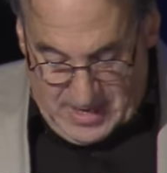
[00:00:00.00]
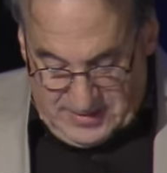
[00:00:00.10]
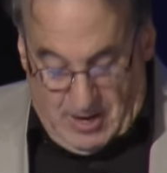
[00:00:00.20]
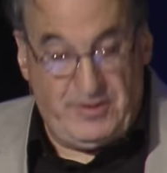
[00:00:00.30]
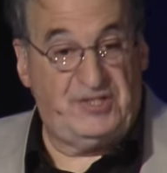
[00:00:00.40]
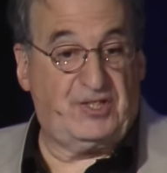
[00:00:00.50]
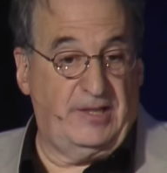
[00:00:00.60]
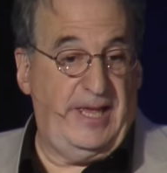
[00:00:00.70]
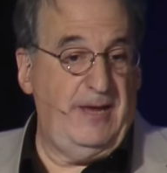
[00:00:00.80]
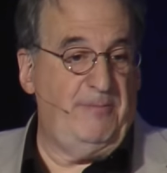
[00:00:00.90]
Now, this
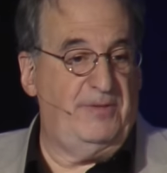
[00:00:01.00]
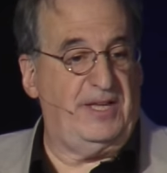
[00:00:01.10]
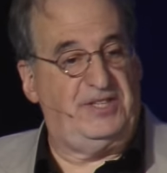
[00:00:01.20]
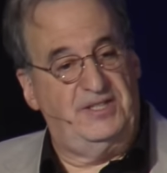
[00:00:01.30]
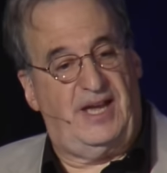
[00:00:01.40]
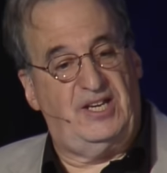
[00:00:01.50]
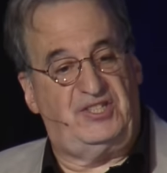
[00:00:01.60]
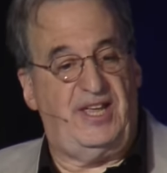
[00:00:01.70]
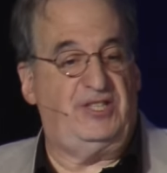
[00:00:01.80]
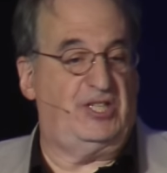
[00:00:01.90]
claim that the United
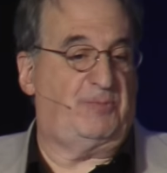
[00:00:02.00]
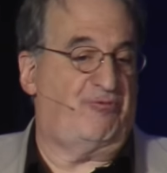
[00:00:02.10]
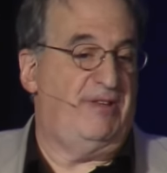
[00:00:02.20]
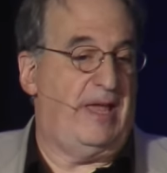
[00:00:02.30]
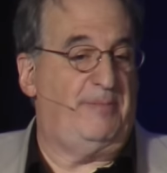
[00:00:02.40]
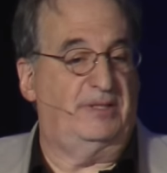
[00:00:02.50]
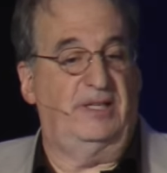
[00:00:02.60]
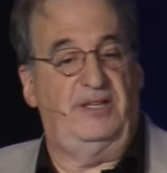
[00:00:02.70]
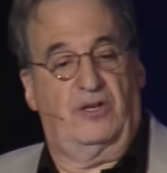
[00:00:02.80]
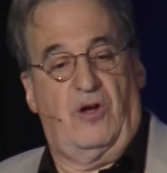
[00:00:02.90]
States is
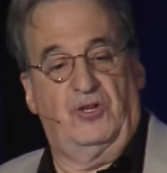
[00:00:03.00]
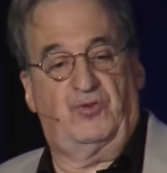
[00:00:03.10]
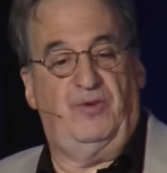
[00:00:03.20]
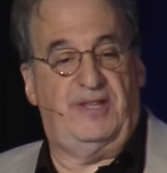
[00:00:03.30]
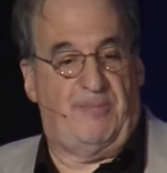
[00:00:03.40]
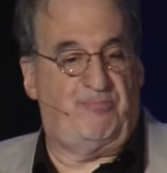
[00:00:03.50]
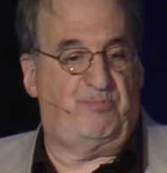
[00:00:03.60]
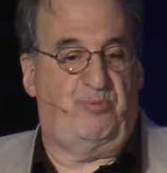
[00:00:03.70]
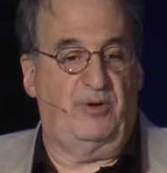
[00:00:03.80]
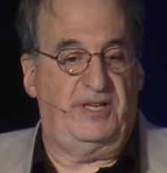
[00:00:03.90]
preeminently the country that
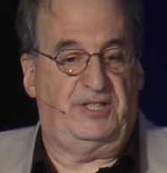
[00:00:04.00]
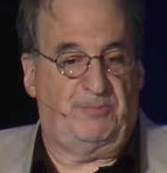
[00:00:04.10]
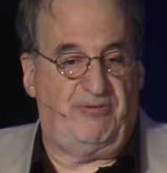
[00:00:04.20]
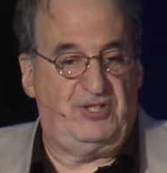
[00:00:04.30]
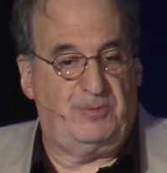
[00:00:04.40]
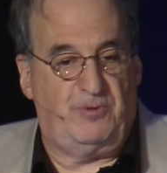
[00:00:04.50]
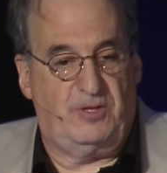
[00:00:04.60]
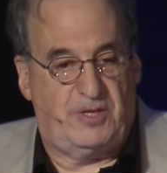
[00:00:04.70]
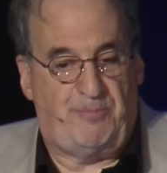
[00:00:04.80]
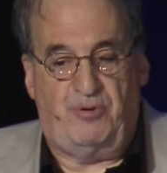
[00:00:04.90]
put into
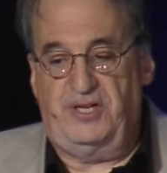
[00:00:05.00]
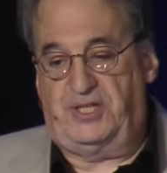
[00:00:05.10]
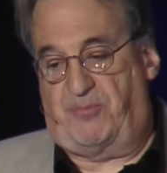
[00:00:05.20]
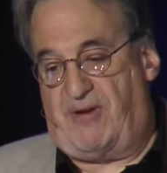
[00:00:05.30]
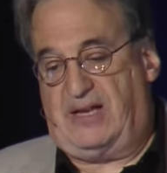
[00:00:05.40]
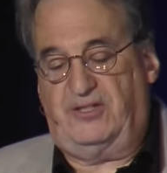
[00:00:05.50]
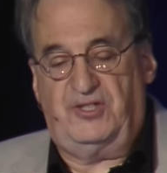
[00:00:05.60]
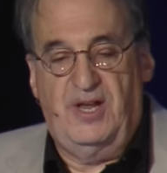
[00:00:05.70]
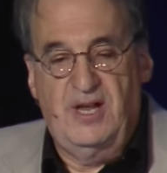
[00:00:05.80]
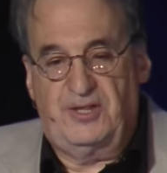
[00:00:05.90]

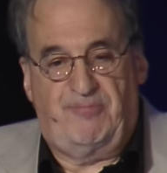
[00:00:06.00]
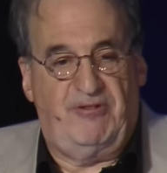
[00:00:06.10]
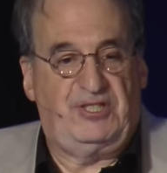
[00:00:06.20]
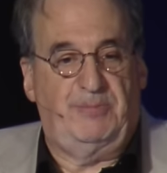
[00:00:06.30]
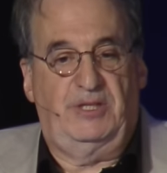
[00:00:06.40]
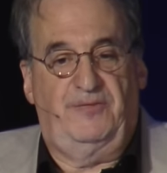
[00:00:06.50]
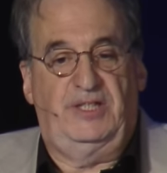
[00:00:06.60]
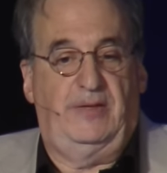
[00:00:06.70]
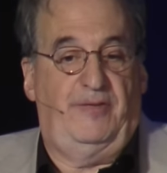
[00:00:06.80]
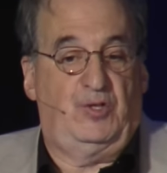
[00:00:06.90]
practice the principle of
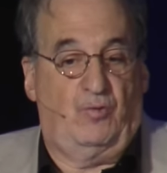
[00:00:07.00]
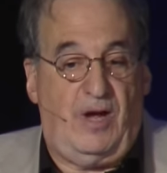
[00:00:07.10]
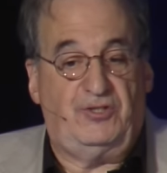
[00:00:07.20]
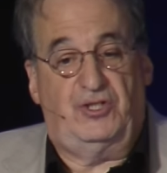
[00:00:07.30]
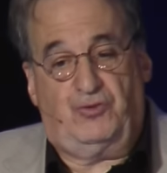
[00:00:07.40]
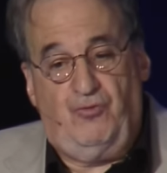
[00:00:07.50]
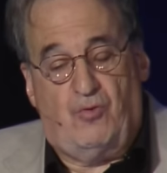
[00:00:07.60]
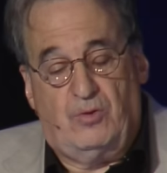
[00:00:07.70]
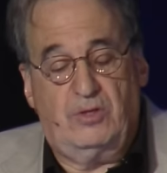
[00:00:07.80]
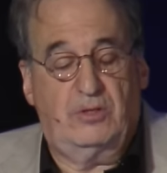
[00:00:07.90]
individual rights is
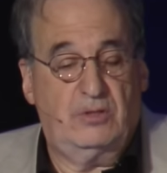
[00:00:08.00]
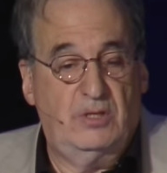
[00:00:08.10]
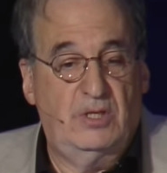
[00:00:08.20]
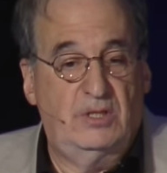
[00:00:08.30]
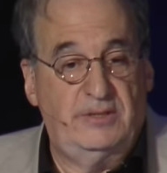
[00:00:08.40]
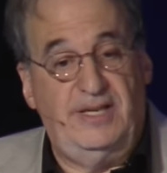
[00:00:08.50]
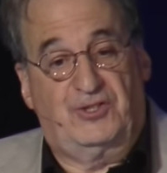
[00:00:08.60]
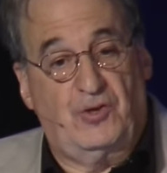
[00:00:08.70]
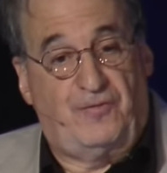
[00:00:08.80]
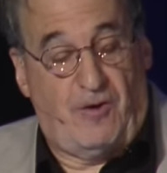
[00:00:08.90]
true,
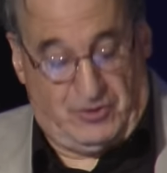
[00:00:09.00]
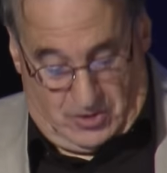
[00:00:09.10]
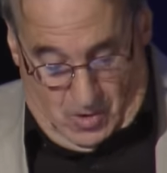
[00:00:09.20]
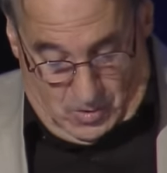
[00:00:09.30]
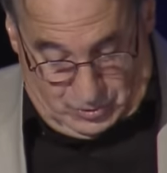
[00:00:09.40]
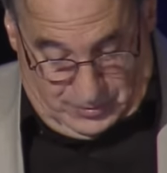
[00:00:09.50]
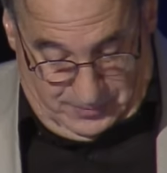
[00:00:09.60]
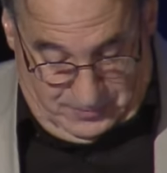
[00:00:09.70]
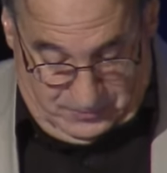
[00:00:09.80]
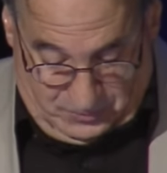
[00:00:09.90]
insofar as it goes.
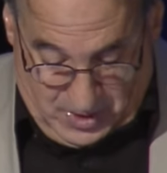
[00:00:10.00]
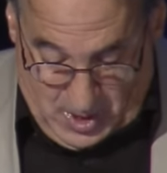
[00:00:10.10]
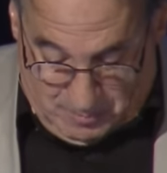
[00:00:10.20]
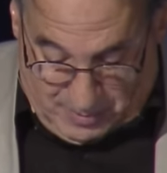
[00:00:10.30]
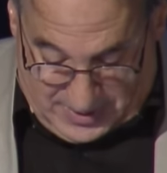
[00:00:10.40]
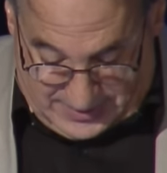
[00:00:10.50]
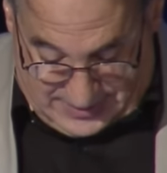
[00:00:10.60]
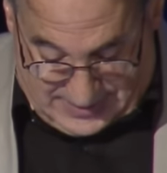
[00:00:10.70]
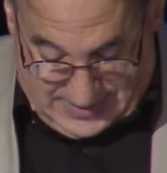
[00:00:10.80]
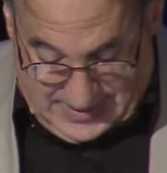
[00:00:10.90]
But
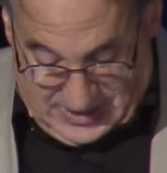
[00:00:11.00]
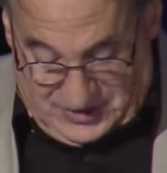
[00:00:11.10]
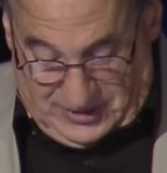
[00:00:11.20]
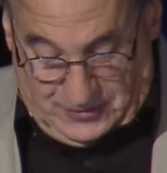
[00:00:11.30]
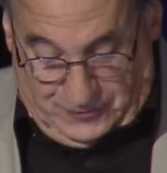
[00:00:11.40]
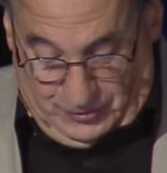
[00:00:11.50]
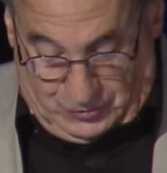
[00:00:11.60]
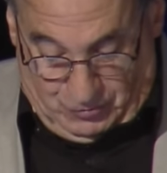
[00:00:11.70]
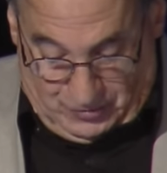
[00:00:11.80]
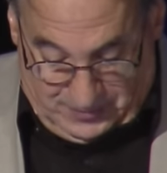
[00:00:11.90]
it's not the full
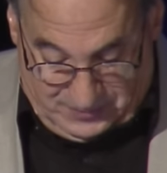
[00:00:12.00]
truth.